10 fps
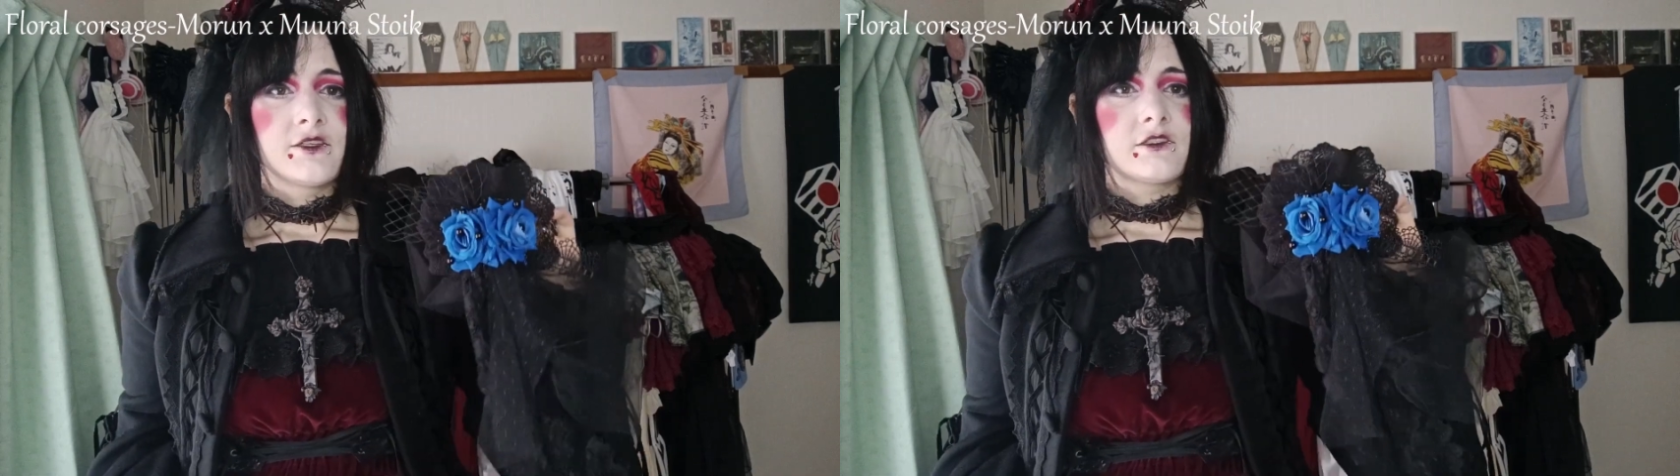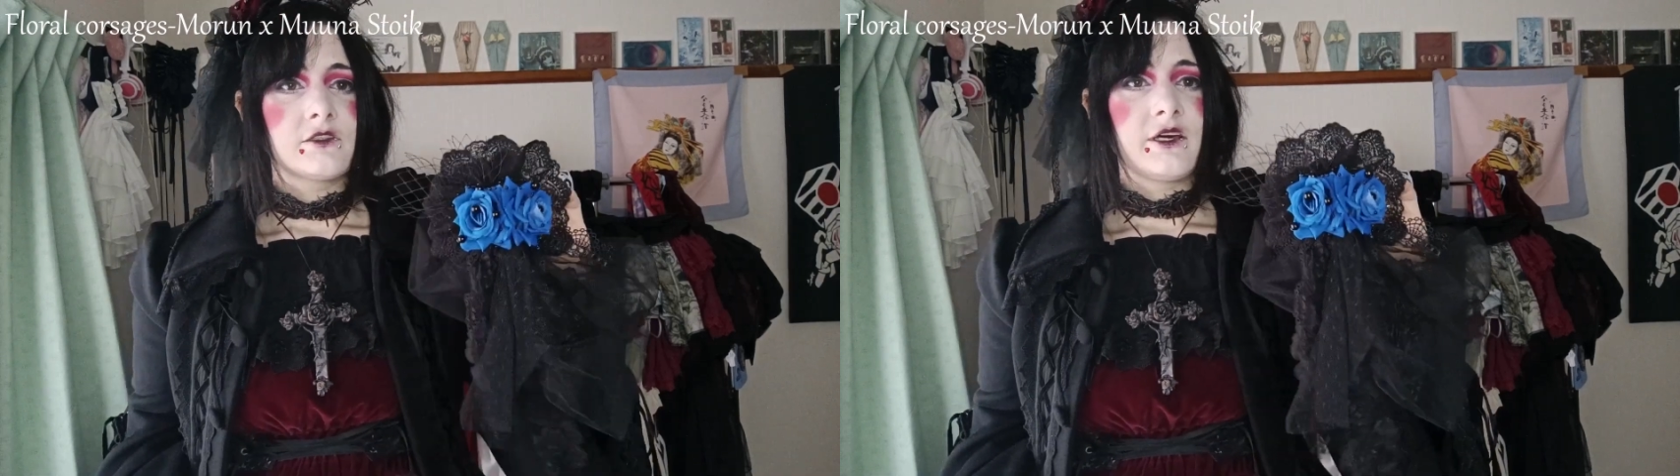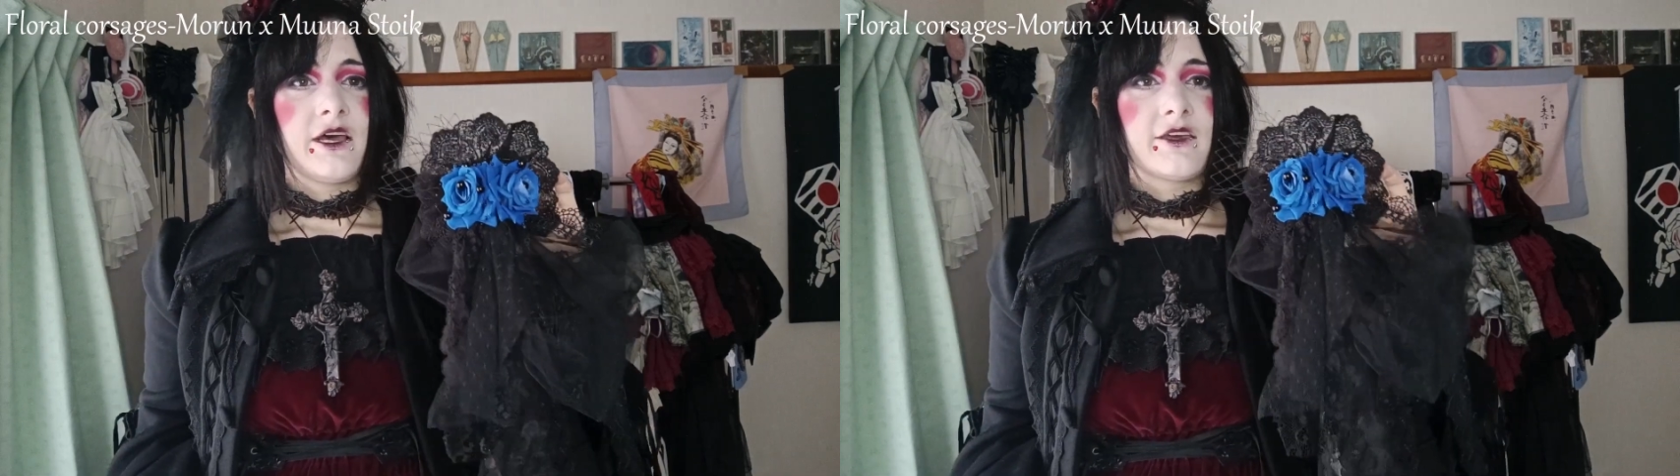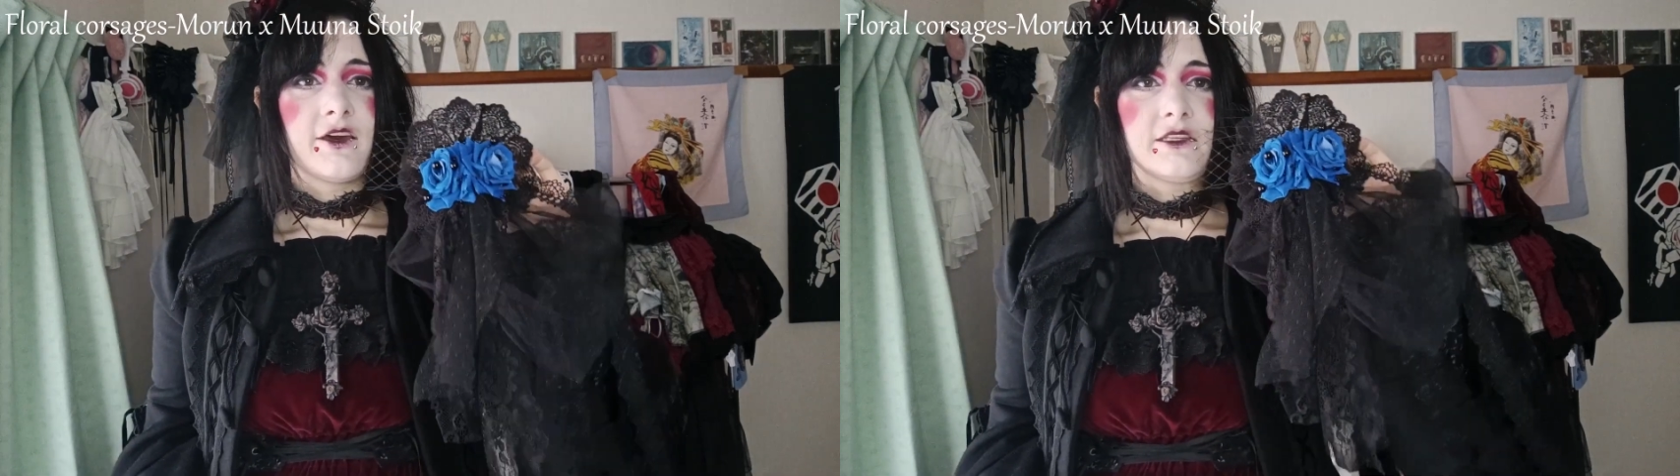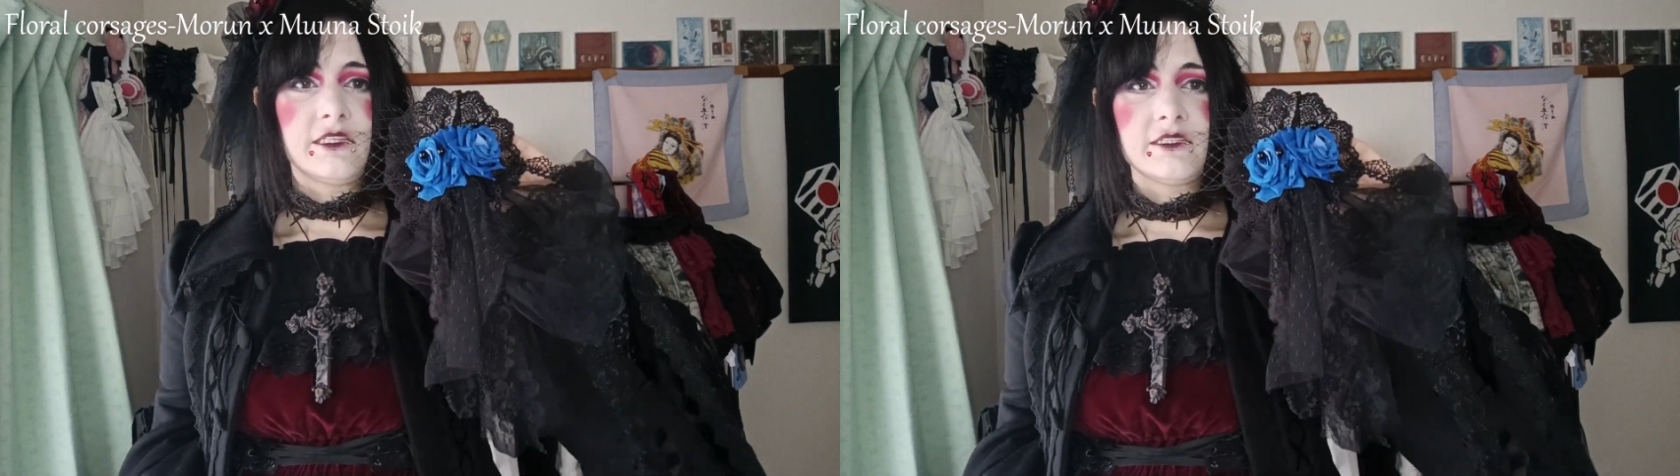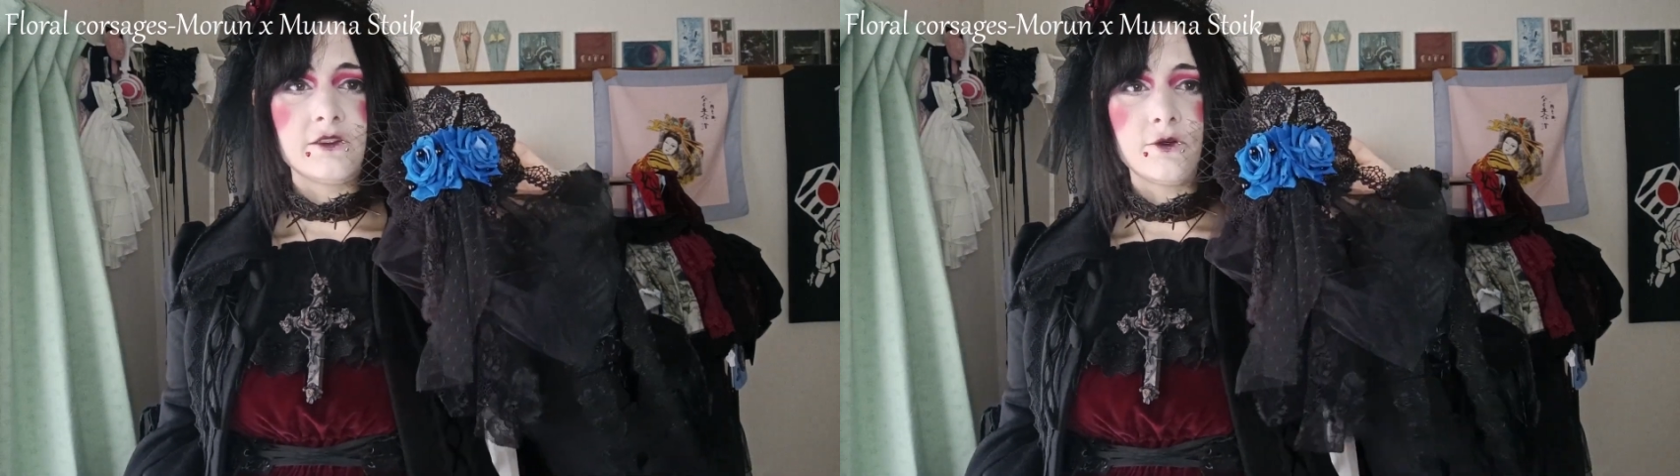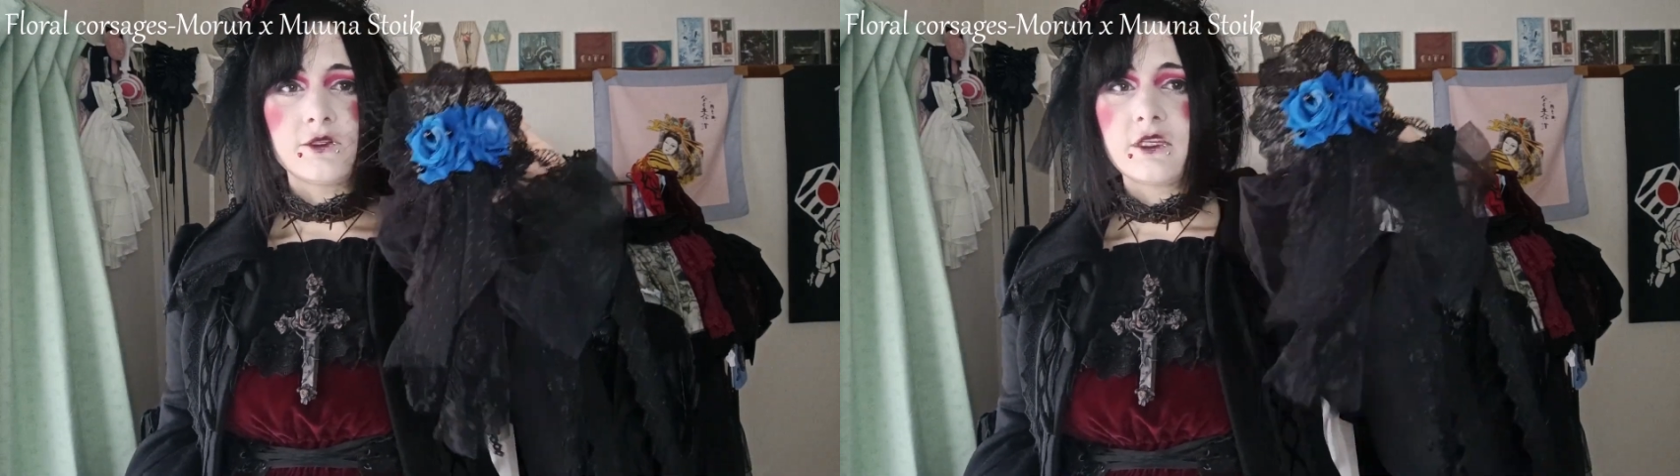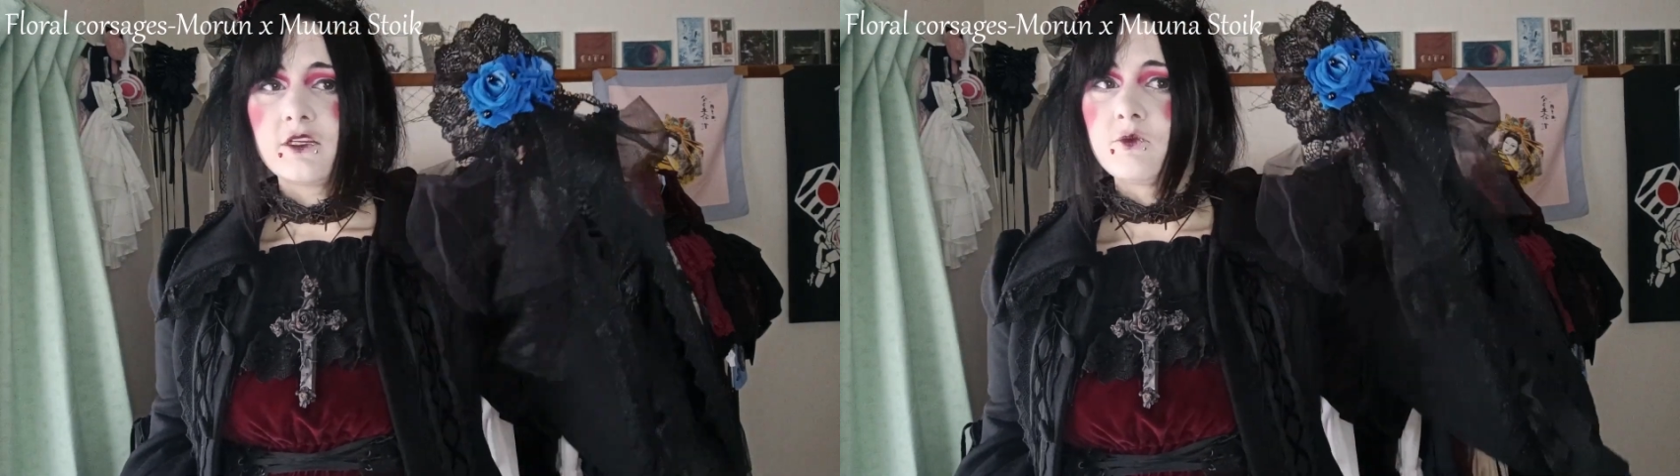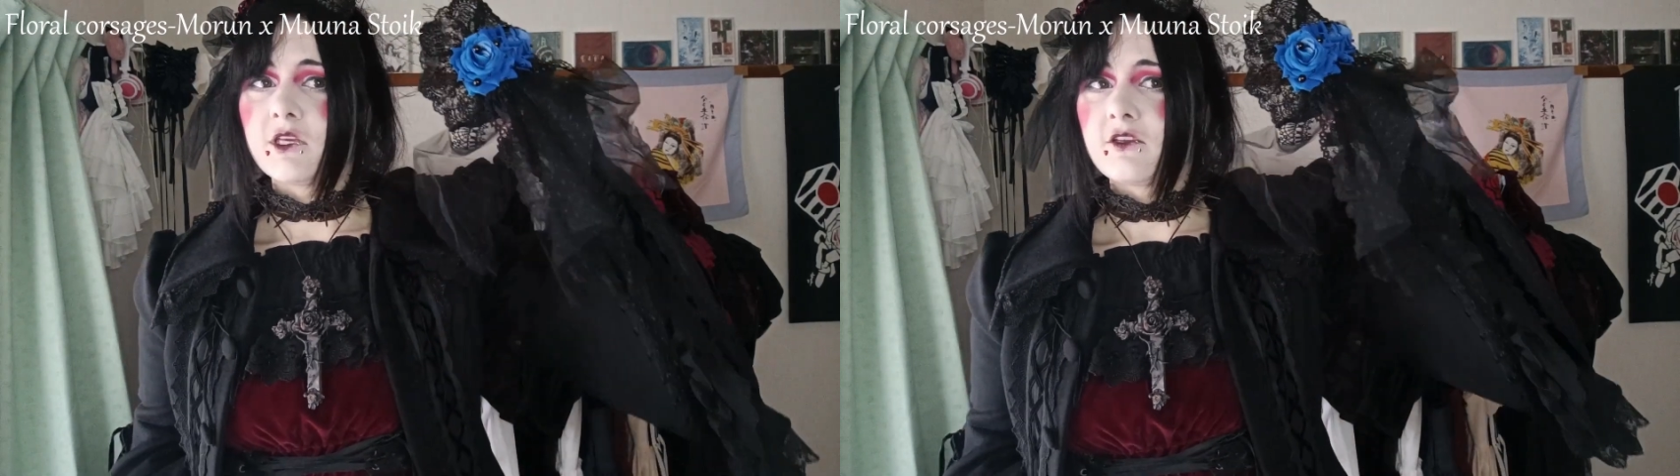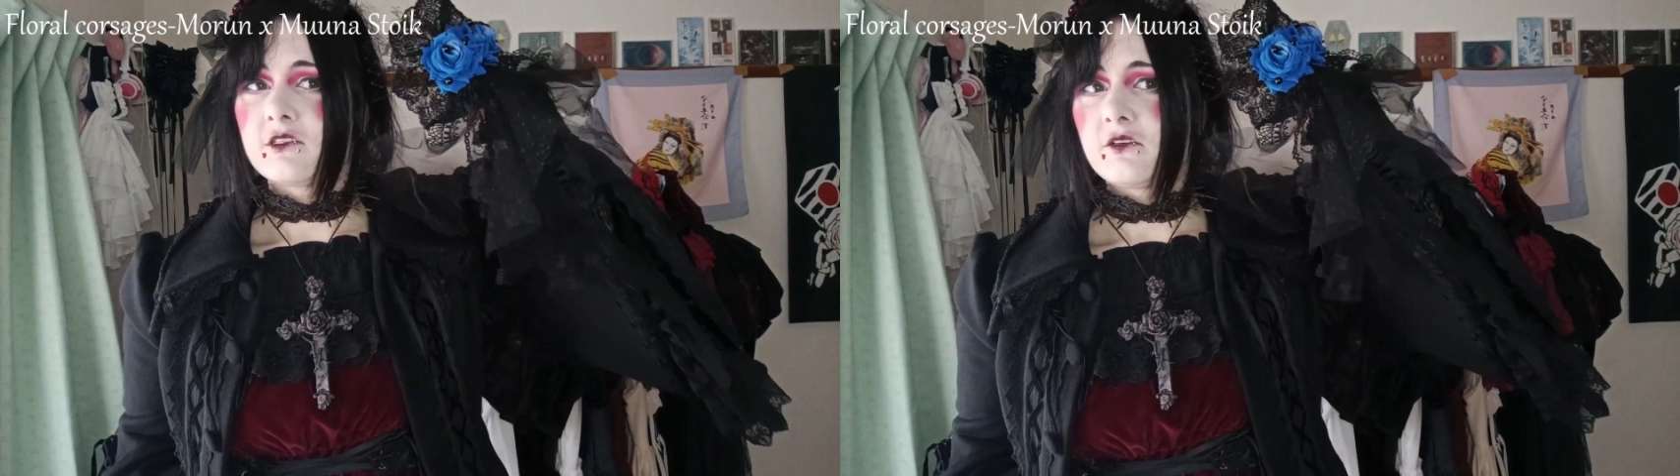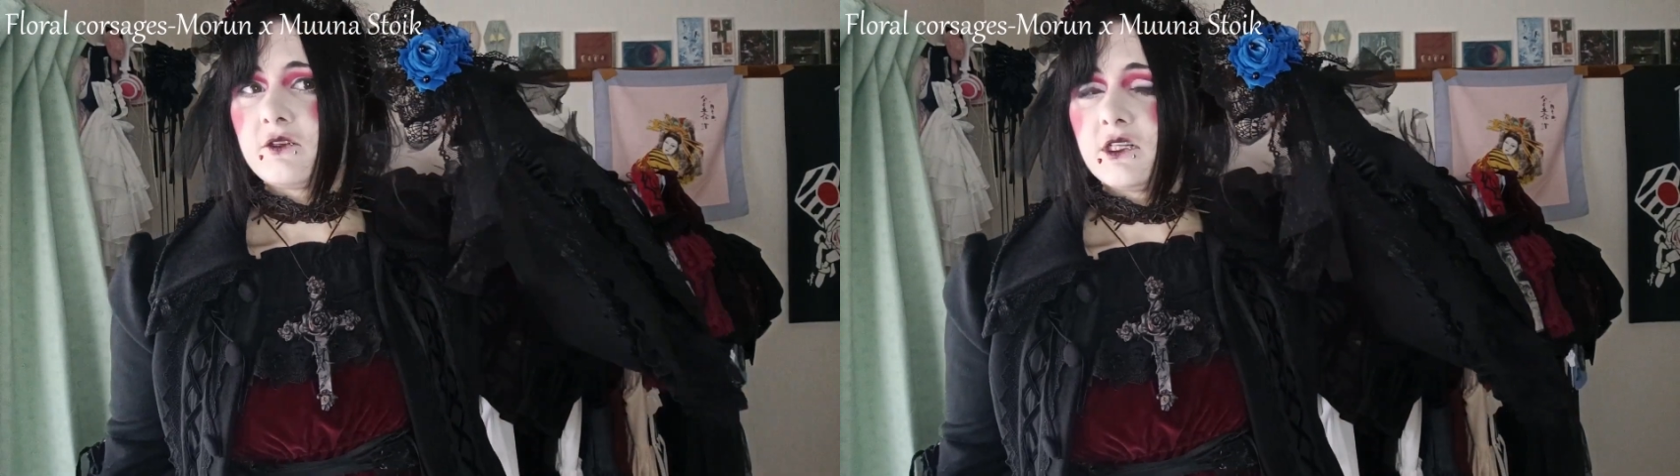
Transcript: So I got this corset because I